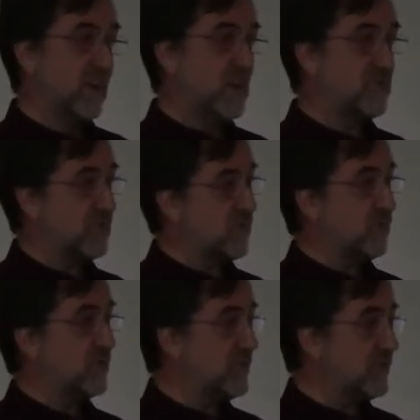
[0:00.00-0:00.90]
If you're,
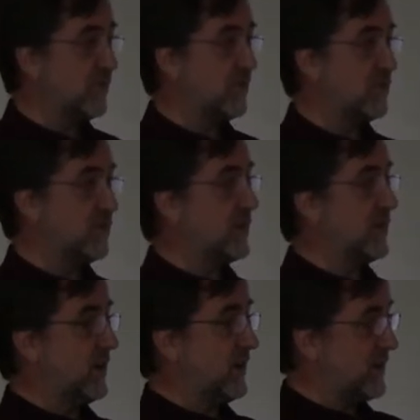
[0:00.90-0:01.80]
for instance,
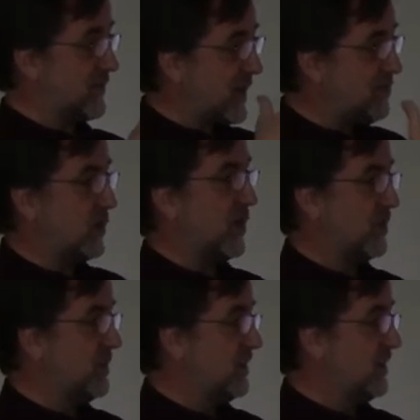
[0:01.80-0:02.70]
doing a Skype
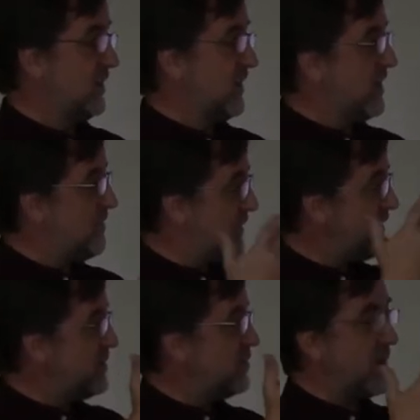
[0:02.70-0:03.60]
call,
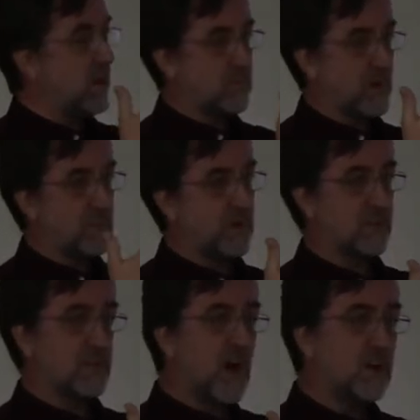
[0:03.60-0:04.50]
video and
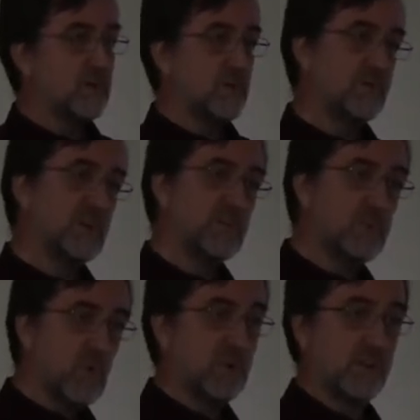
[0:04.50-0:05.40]
primarily audio is very
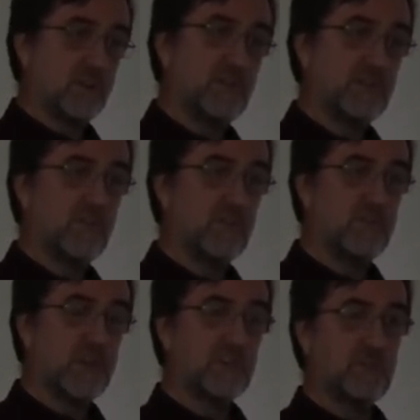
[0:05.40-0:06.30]
important. So
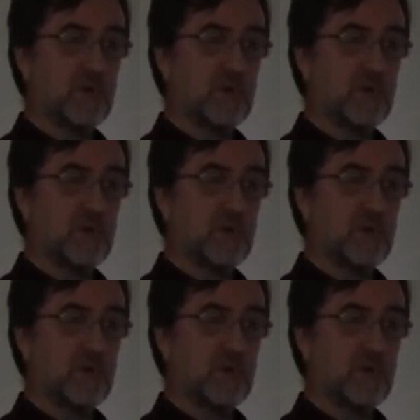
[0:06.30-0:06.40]
that is